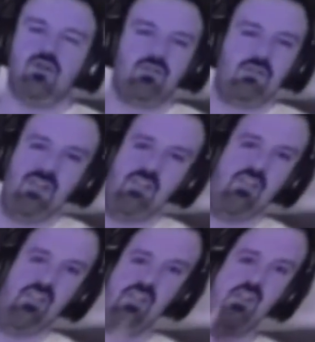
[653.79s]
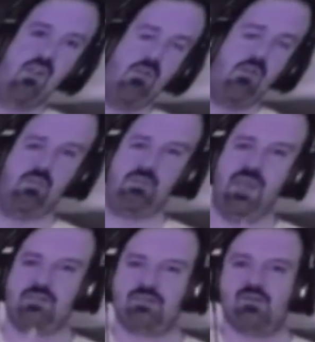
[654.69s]
No decency, no
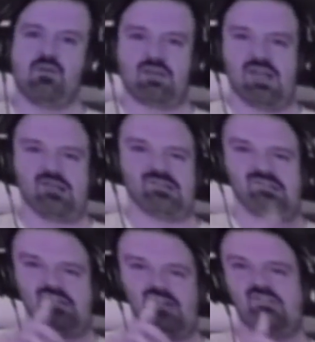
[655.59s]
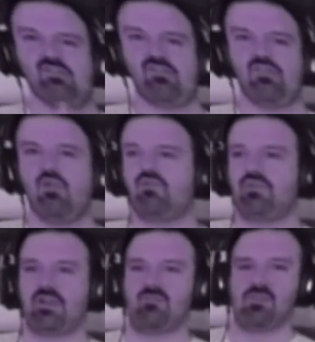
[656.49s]
respect, no common sense, no
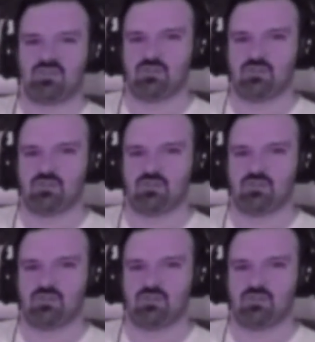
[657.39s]
fucking